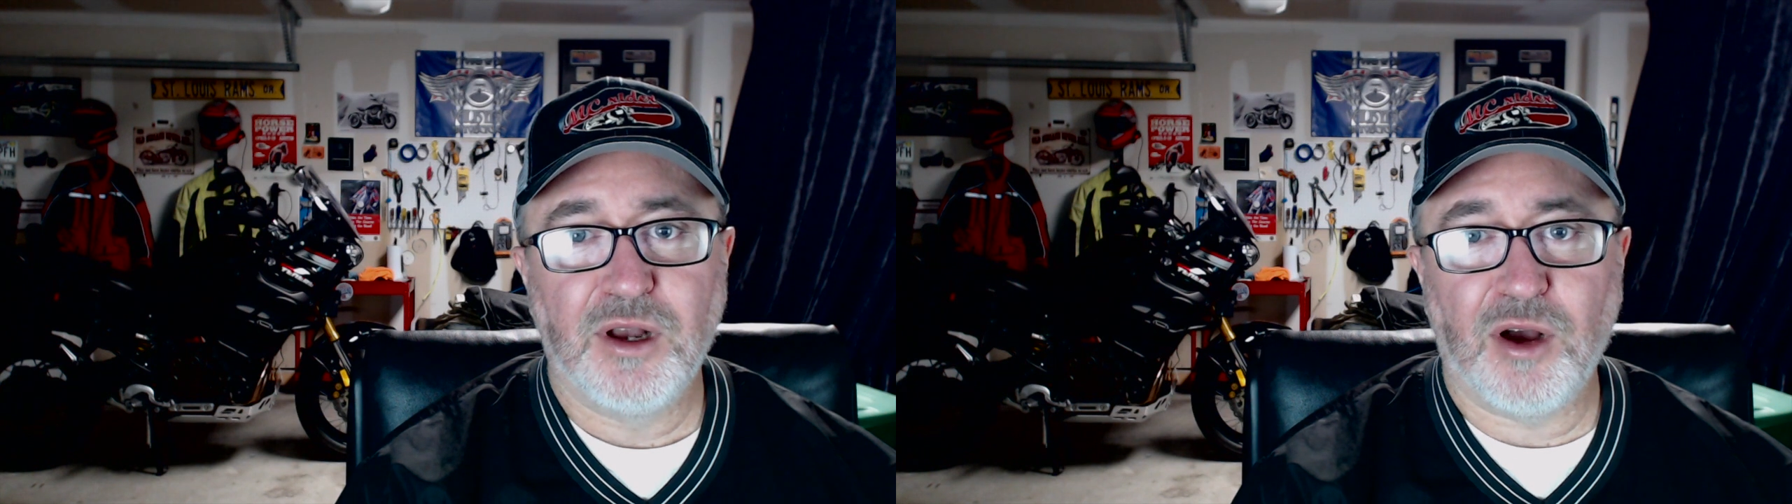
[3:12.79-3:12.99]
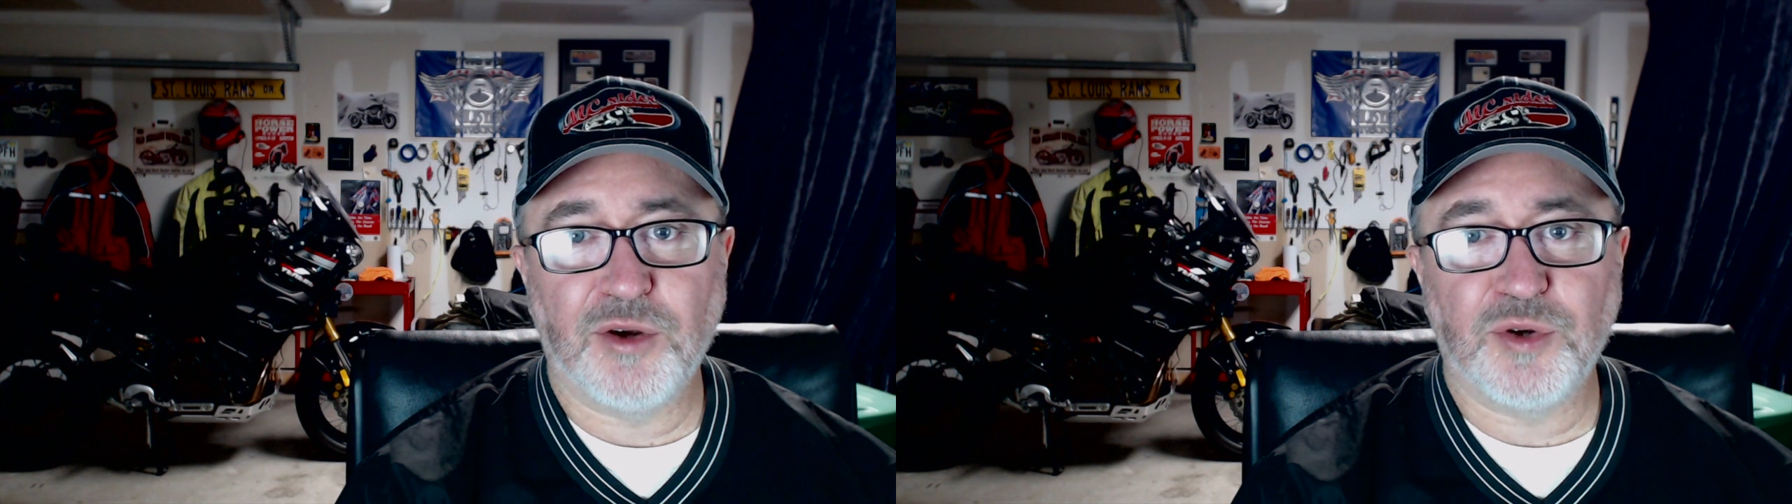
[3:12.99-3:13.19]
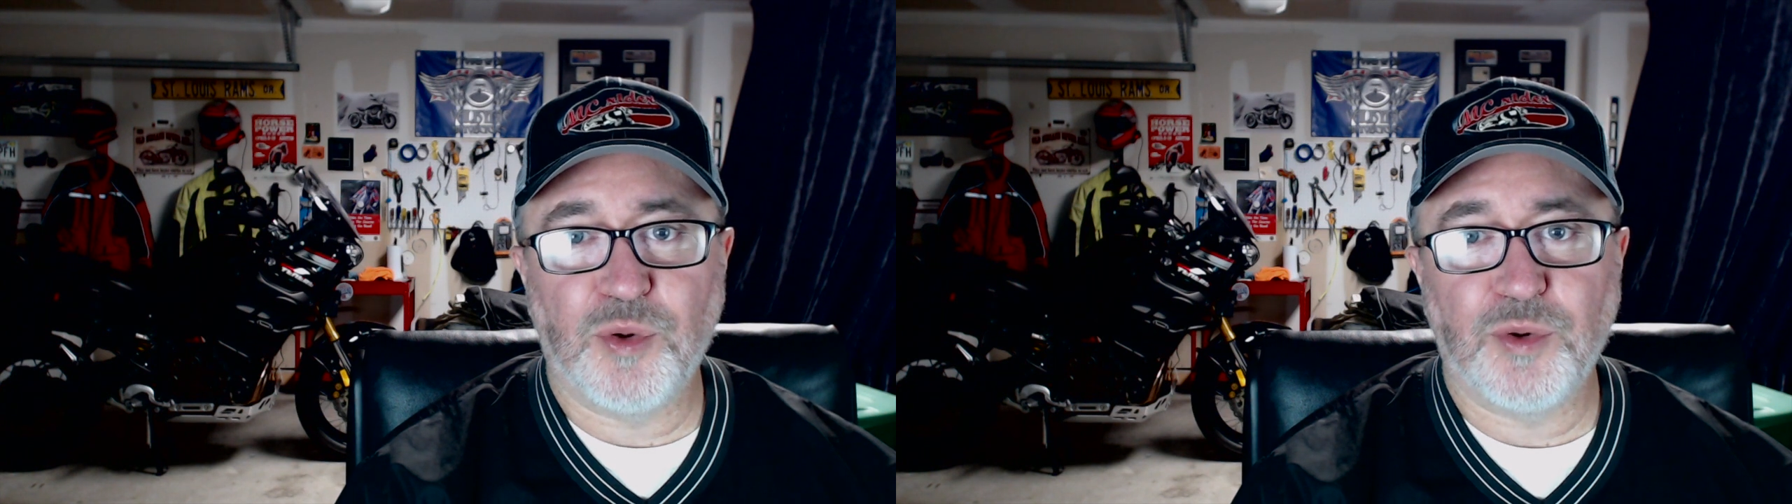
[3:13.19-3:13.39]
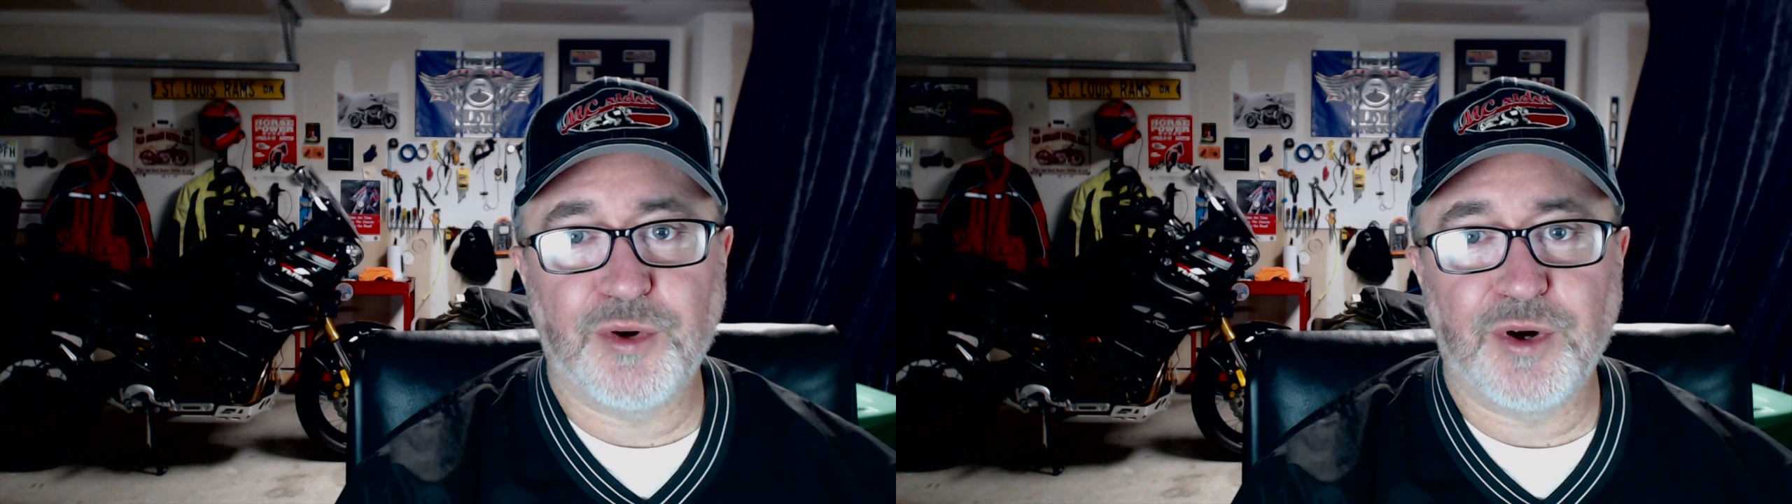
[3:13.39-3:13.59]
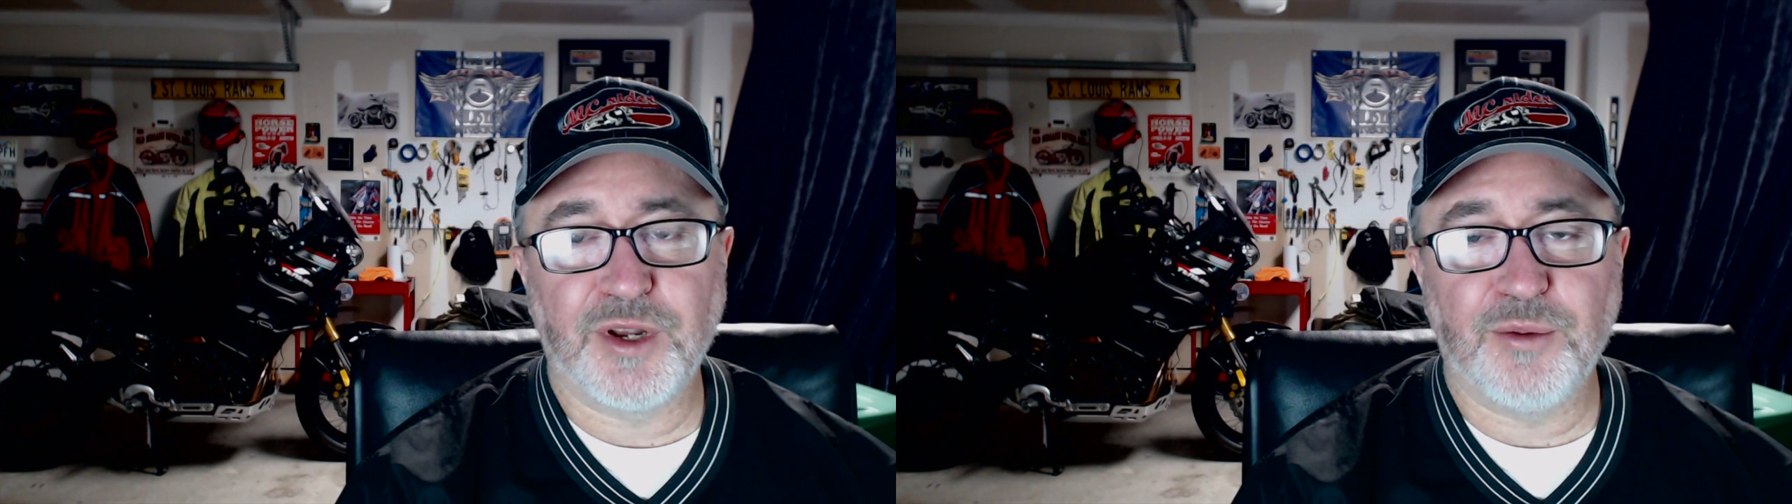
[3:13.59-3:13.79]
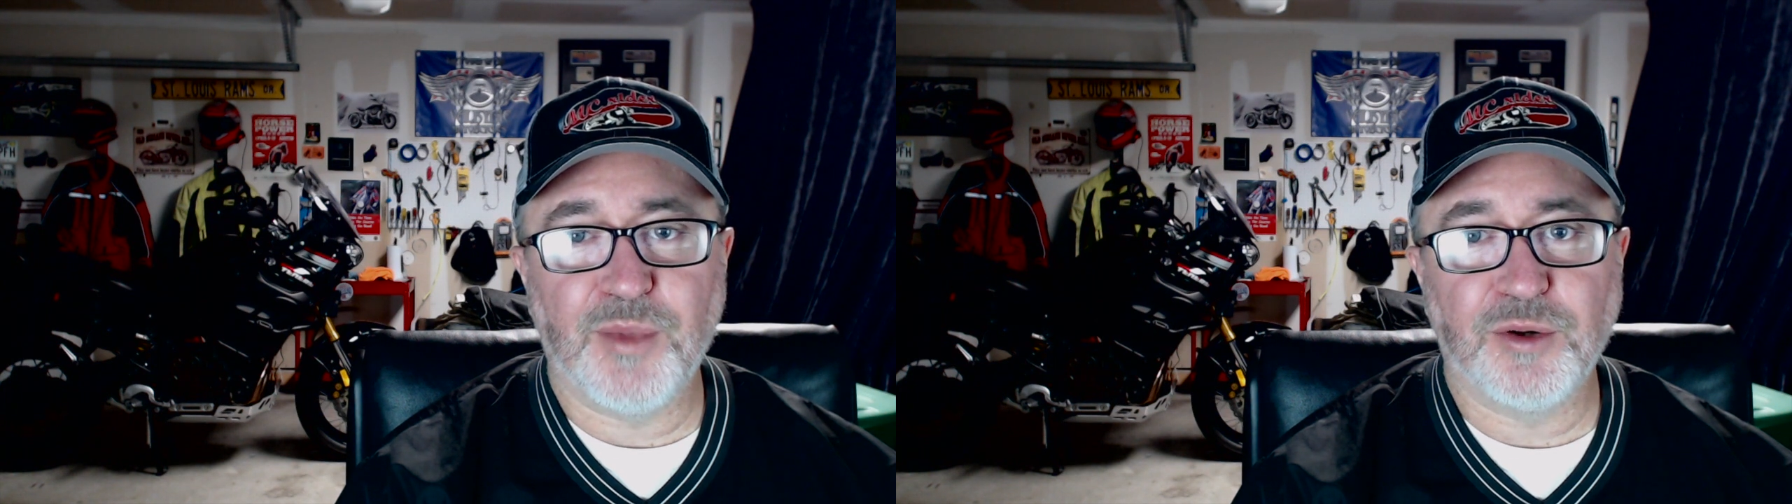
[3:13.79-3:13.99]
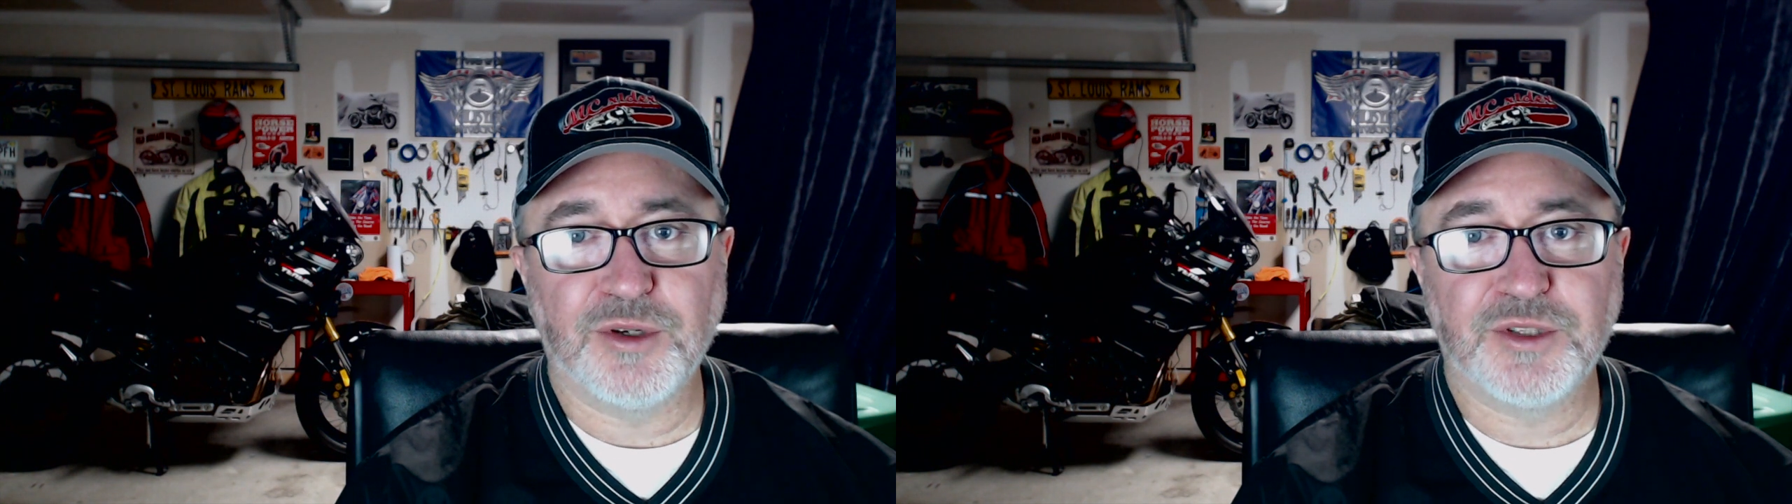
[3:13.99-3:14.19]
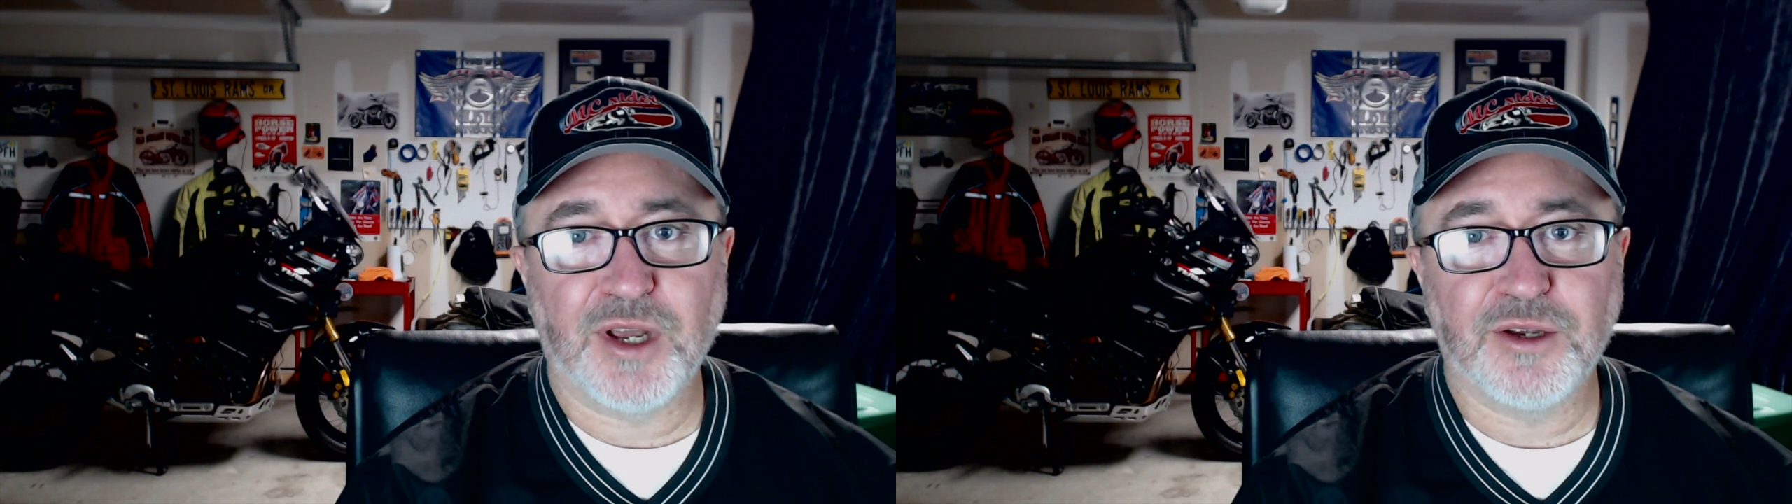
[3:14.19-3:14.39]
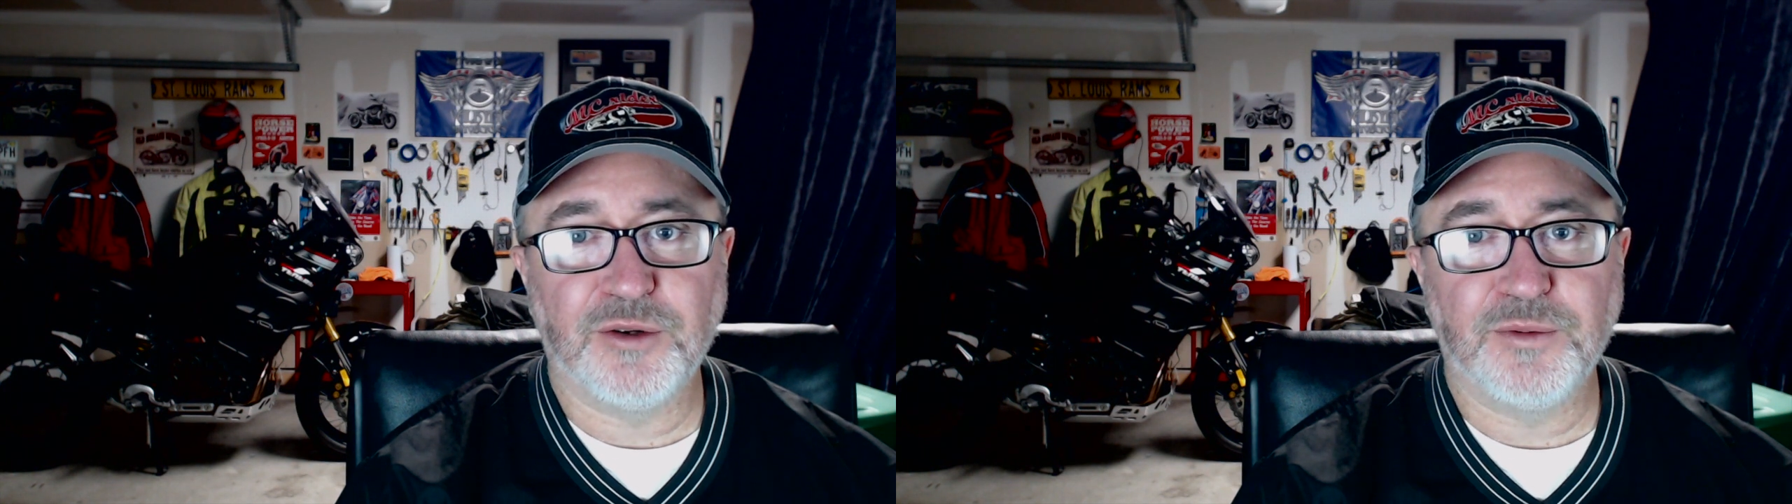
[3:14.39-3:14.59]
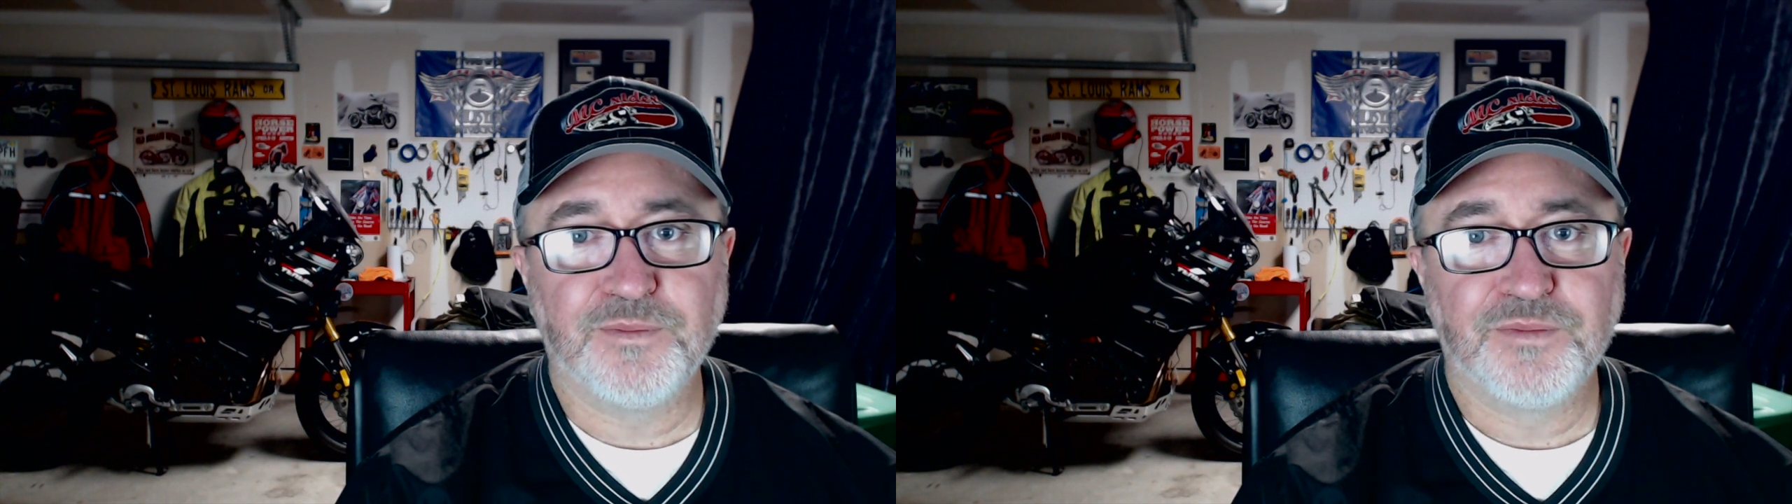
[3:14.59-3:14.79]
on cornering a motorcycle.